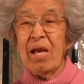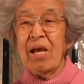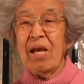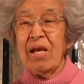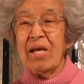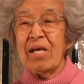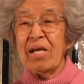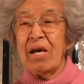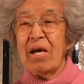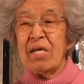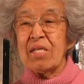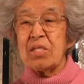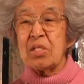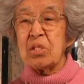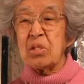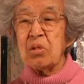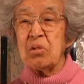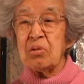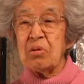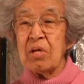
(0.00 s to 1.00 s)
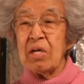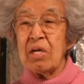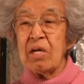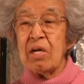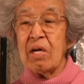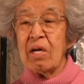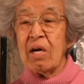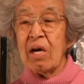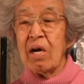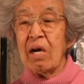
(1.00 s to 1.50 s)
So I
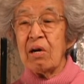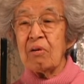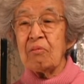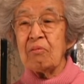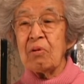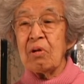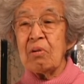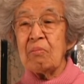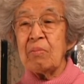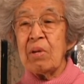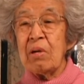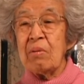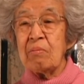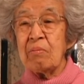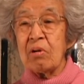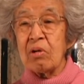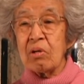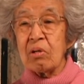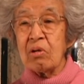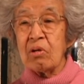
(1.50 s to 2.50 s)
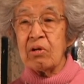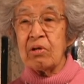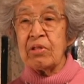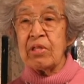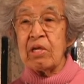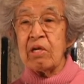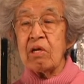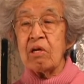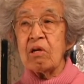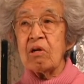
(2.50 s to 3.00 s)
remember going
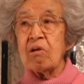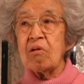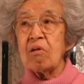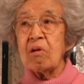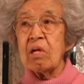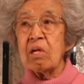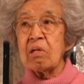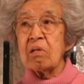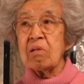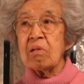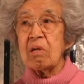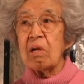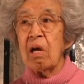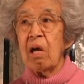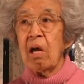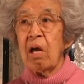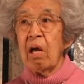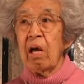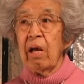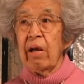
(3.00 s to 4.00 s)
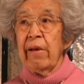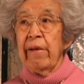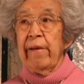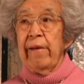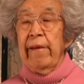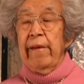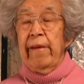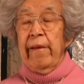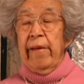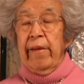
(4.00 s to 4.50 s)
there
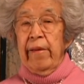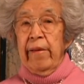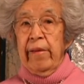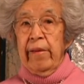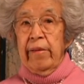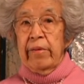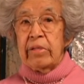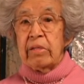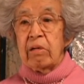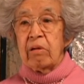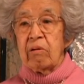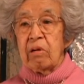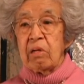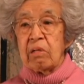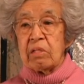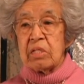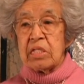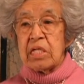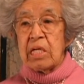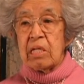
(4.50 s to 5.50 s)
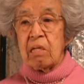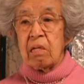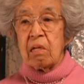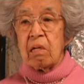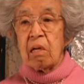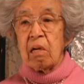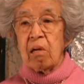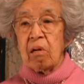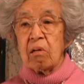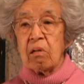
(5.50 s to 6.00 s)
around 10
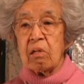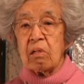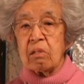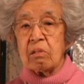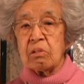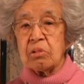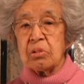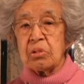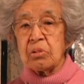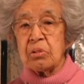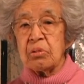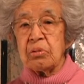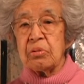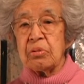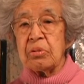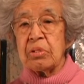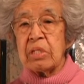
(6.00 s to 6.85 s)
o'clock or so, and